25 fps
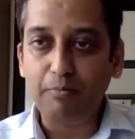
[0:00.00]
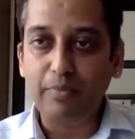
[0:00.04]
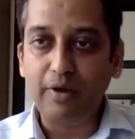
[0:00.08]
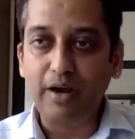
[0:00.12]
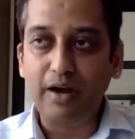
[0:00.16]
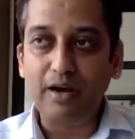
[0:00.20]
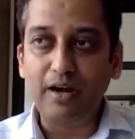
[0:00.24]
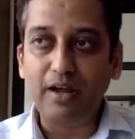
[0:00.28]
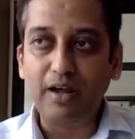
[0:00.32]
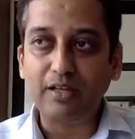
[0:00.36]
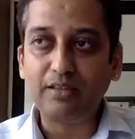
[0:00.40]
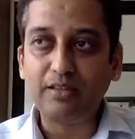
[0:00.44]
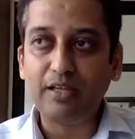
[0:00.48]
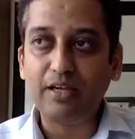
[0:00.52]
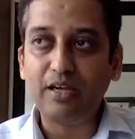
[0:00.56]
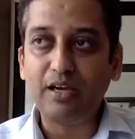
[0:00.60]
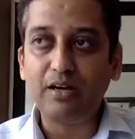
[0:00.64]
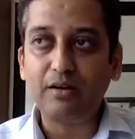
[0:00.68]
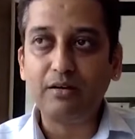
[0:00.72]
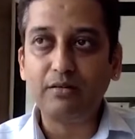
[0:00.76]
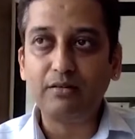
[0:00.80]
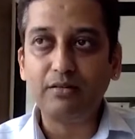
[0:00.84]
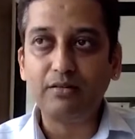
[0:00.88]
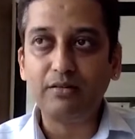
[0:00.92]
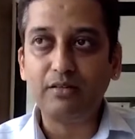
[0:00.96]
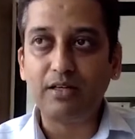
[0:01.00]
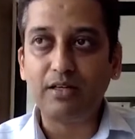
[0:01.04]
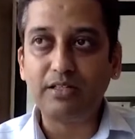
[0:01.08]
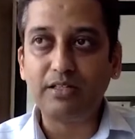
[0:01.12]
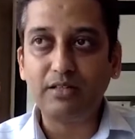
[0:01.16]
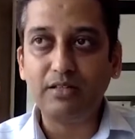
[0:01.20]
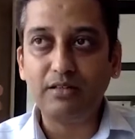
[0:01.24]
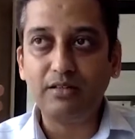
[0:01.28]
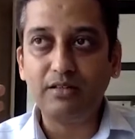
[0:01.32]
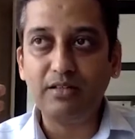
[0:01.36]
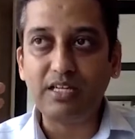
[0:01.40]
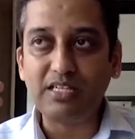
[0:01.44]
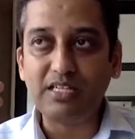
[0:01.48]
And I think that
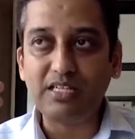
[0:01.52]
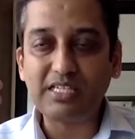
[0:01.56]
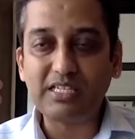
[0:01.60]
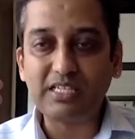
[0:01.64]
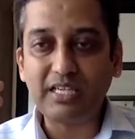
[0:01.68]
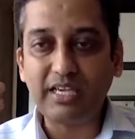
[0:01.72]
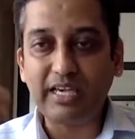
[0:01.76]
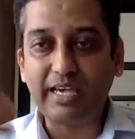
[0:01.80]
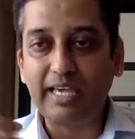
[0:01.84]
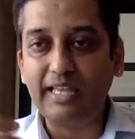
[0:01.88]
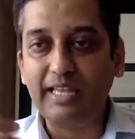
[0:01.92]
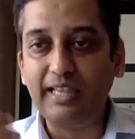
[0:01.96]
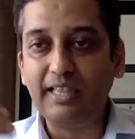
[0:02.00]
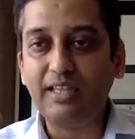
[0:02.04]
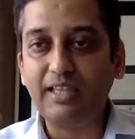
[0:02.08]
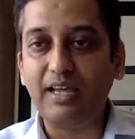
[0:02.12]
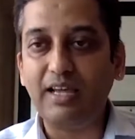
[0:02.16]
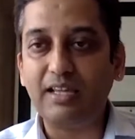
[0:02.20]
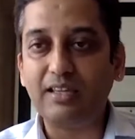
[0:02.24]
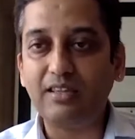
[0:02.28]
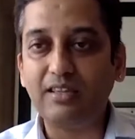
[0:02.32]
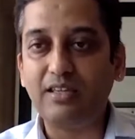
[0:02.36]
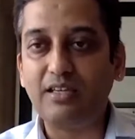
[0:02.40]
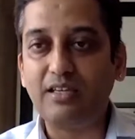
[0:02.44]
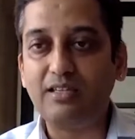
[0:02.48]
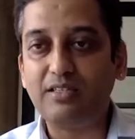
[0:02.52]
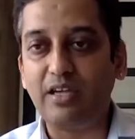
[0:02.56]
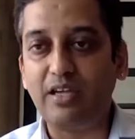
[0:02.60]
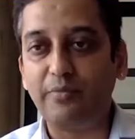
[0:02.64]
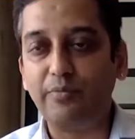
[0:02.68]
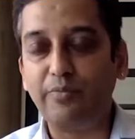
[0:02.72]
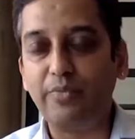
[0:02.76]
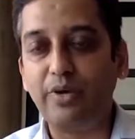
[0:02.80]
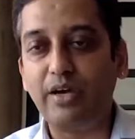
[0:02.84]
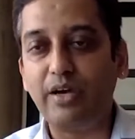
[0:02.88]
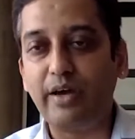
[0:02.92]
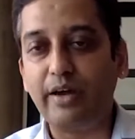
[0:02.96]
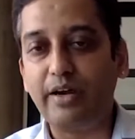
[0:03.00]
the skill that these
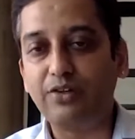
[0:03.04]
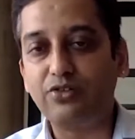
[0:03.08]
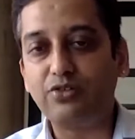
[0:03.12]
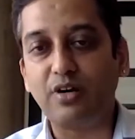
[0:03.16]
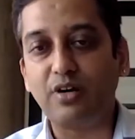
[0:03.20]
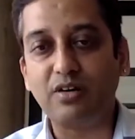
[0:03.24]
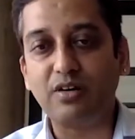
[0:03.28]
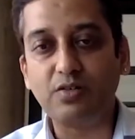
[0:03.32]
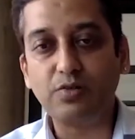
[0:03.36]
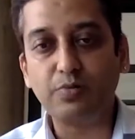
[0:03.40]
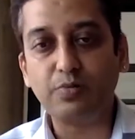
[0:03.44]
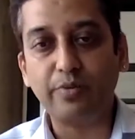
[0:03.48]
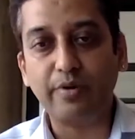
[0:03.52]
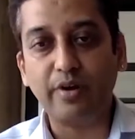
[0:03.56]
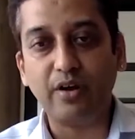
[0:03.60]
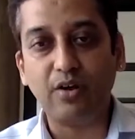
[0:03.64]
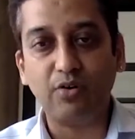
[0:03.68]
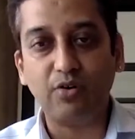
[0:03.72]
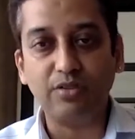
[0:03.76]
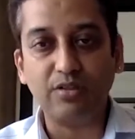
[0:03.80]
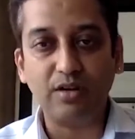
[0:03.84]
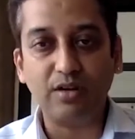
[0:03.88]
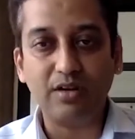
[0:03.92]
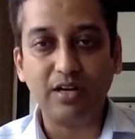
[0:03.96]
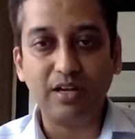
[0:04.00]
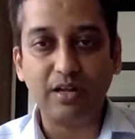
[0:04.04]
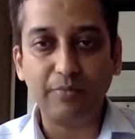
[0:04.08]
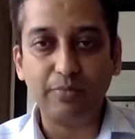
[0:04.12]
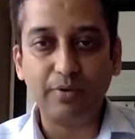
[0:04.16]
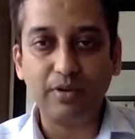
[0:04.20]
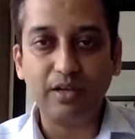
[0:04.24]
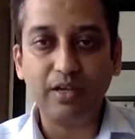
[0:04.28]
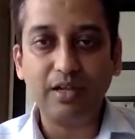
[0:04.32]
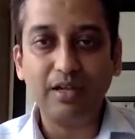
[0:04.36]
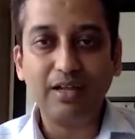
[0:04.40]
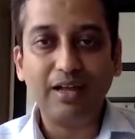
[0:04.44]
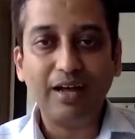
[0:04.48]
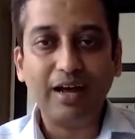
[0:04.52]
MBA HRs bring on the
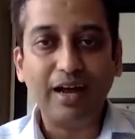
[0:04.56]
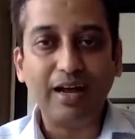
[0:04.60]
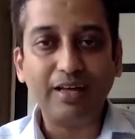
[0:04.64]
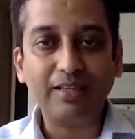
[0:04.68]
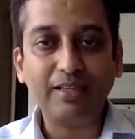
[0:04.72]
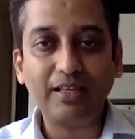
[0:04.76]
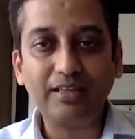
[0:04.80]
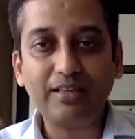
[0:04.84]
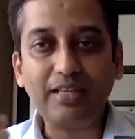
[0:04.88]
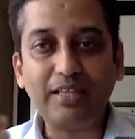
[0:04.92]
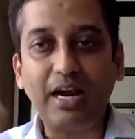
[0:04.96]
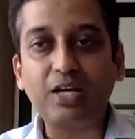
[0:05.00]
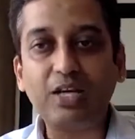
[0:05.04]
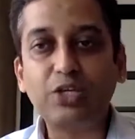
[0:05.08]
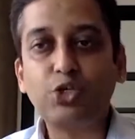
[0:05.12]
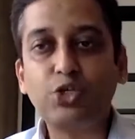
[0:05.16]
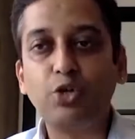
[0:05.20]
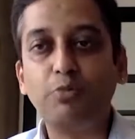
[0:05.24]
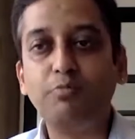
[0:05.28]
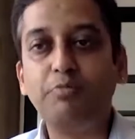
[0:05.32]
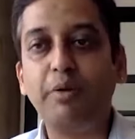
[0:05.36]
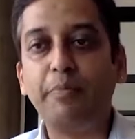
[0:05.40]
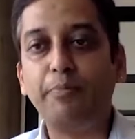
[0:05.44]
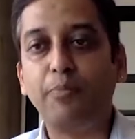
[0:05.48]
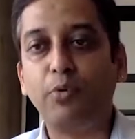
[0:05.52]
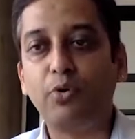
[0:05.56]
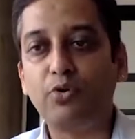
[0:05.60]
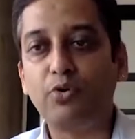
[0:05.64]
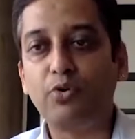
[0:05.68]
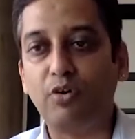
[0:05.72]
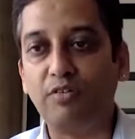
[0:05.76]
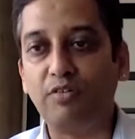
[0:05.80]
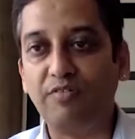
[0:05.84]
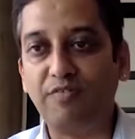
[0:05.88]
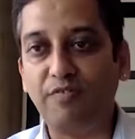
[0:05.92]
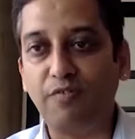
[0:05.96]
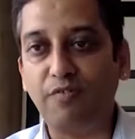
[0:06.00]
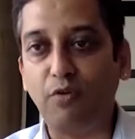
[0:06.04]
table, I think that should be put
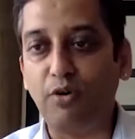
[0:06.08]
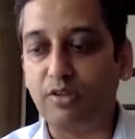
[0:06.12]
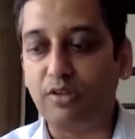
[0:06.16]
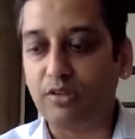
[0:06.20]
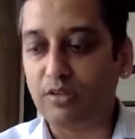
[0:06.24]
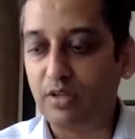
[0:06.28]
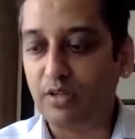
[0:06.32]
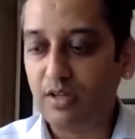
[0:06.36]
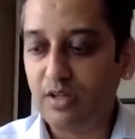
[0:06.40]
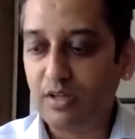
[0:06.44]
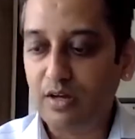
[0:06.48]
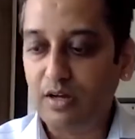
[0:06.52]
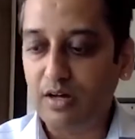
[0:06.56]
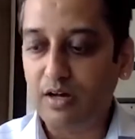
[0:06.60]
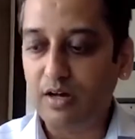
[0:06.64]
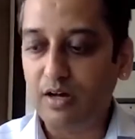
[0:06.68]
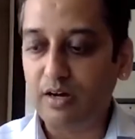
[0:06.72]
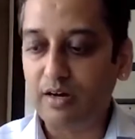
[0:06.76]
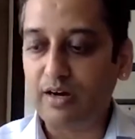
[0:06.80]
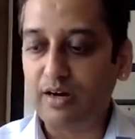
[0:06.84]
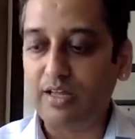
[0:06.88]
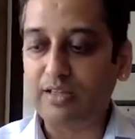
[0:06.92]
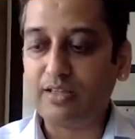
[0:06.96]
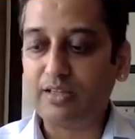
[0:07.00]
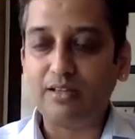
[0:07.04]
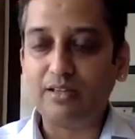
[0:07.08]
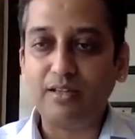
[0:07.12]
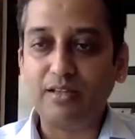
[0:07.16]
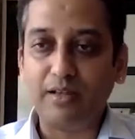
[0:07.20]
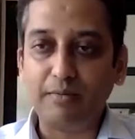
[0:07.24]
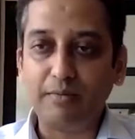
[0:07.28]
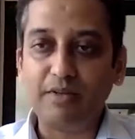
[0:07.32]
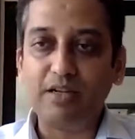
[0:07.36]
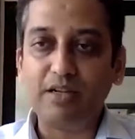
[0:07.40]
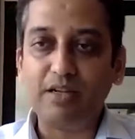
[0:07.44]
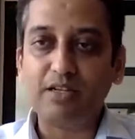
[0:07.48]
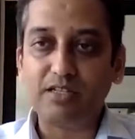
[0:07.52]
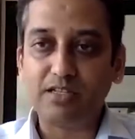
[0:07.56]
on forth rather
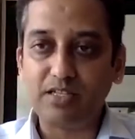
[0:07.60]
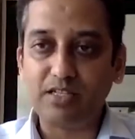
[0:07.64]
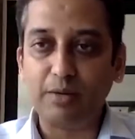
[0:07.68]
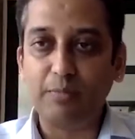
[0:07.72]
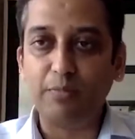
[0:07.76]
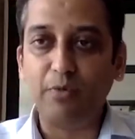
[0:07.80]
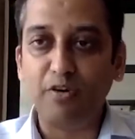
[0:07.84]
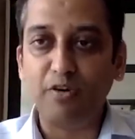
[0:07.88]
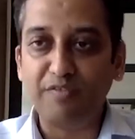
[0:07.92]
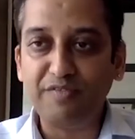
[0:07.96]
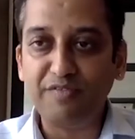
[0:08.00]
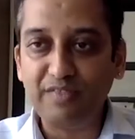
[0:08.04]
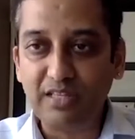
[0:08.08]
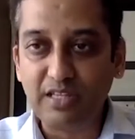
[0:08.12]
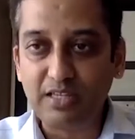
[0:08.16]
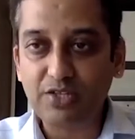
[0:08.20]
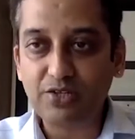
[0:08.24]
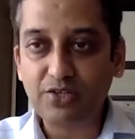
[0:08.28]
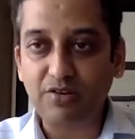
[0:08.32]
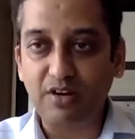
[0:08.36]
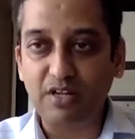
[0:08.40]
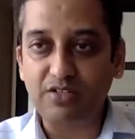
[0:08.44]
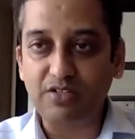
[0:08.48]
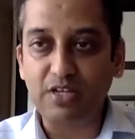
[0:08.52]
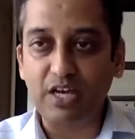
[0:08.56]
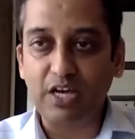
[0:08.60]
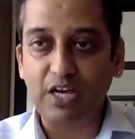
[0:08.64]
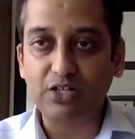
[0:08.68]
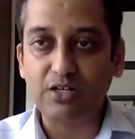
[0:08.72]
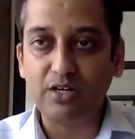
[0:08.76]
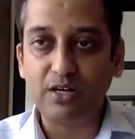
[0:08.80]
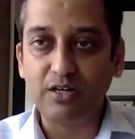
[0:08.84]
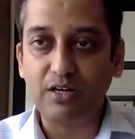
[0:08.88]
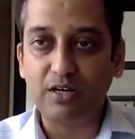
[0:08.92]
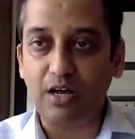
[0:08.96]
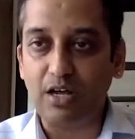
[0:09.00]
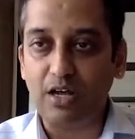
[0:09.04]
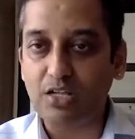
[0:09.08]
than some of this
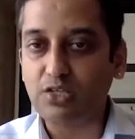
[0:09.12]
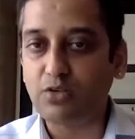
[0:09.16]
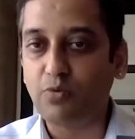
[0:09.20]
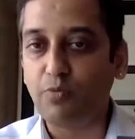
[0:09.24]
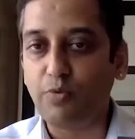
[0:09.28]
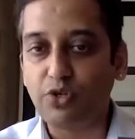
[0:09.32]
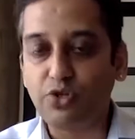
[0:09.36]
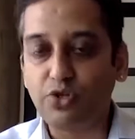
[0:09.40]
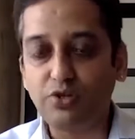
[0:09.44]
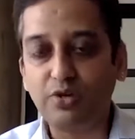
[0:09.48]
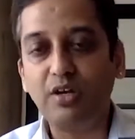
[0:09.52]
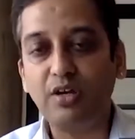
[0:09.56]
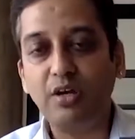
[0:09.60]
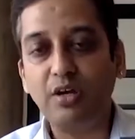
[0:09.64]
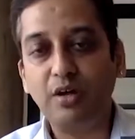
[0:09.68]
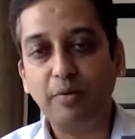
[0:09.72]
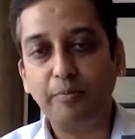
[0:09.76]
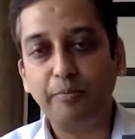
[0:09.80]
transactional task which